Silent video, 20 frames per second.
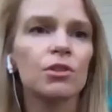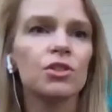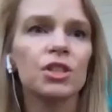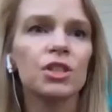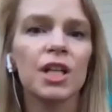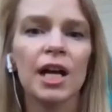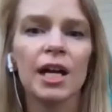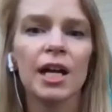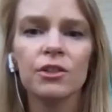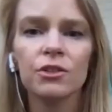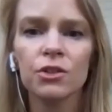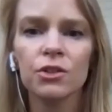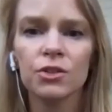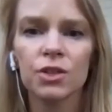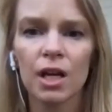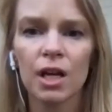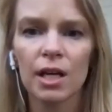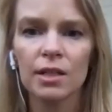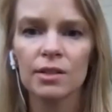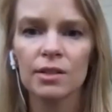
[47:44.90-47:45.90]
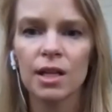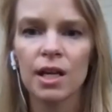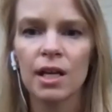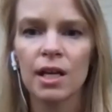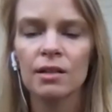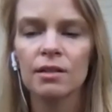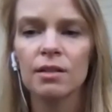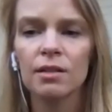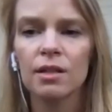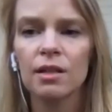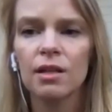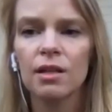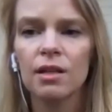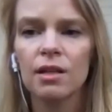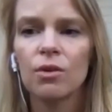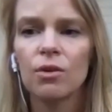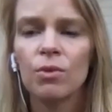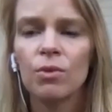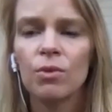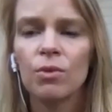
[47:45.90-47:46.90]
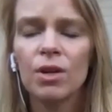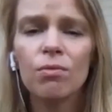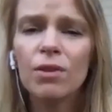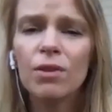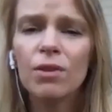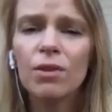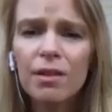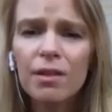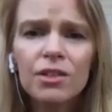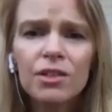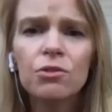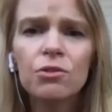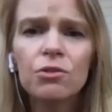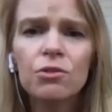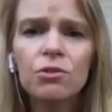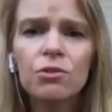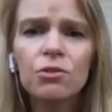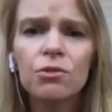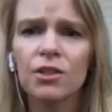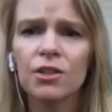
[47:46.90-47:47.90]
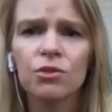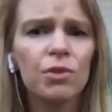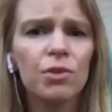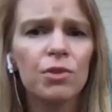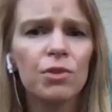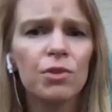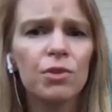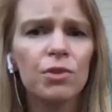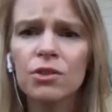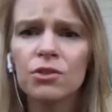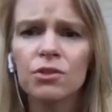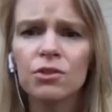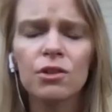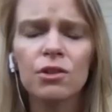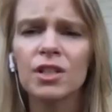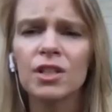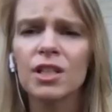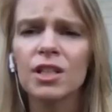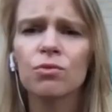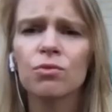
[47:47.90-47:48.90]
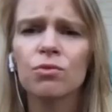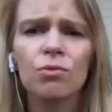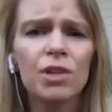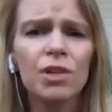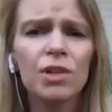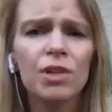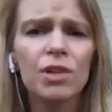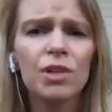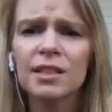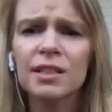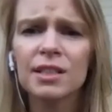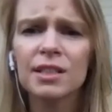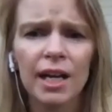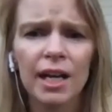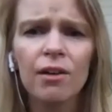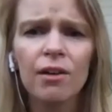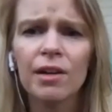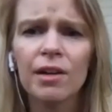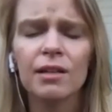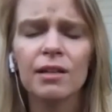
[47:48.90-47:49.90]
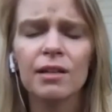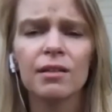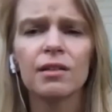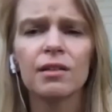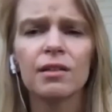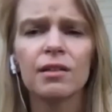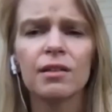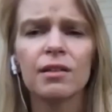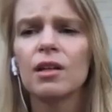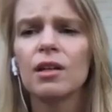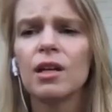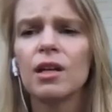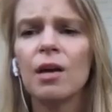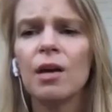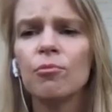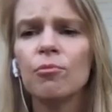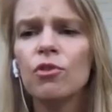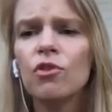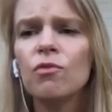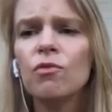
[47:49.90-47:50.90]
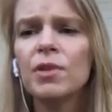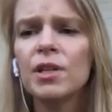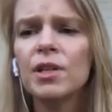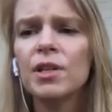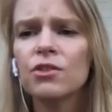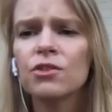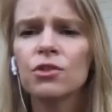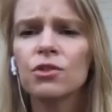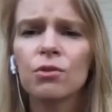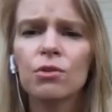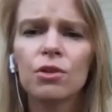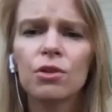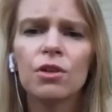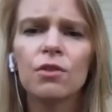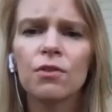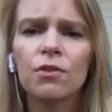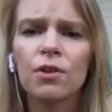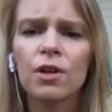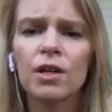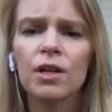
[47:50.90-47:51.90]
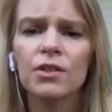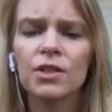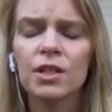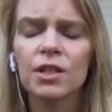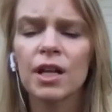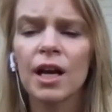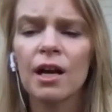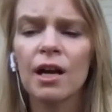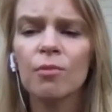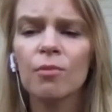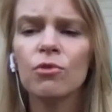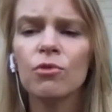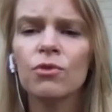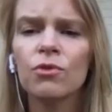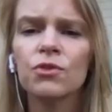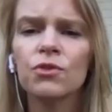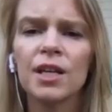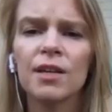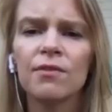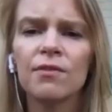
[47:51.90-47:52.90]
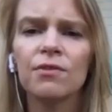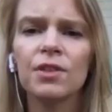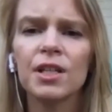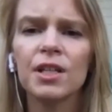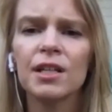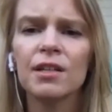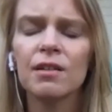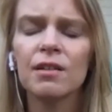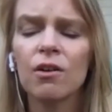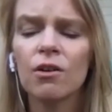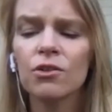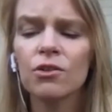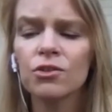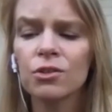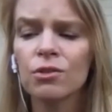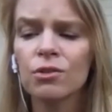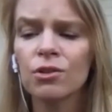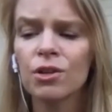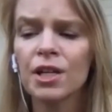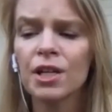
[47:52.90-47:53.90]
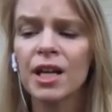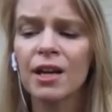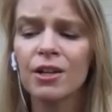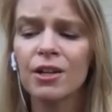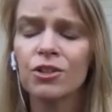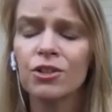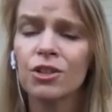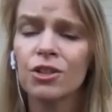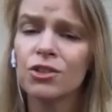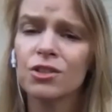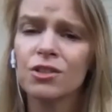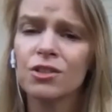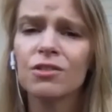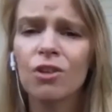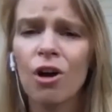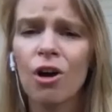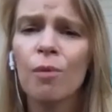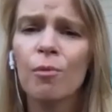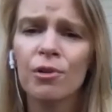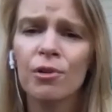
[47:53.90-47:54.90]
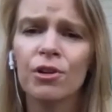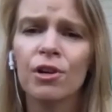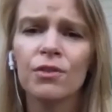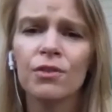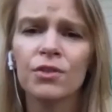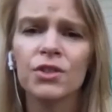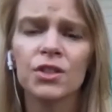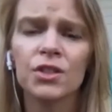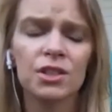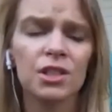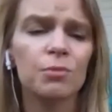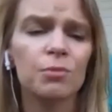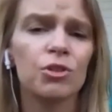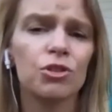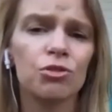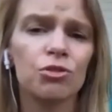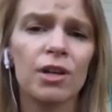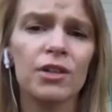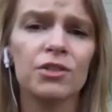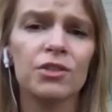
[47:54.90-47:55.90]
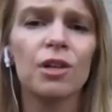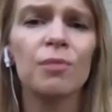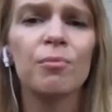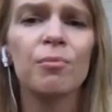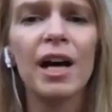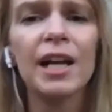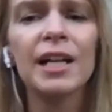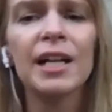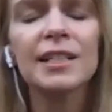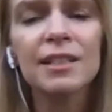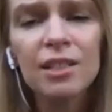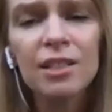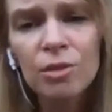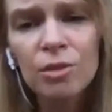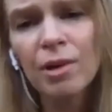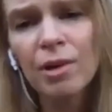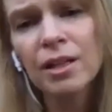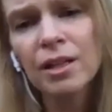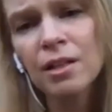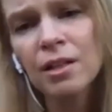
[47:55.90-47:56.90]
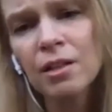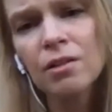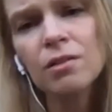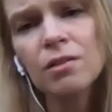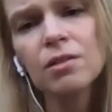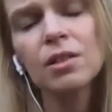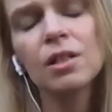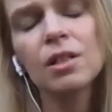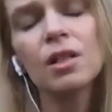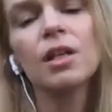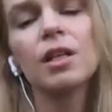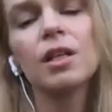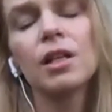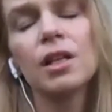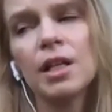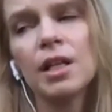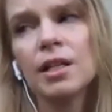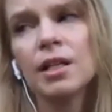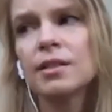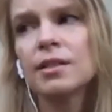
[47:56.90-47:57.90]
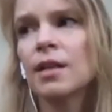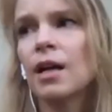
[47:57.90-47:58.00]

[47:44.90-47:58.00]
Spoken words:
to exercise, and we have real issues, and it's real concerns, and it's really scary. And movement is so good for us, and how to move safely, and also learning how to just calm our nervous system, to trust our bodies little by little is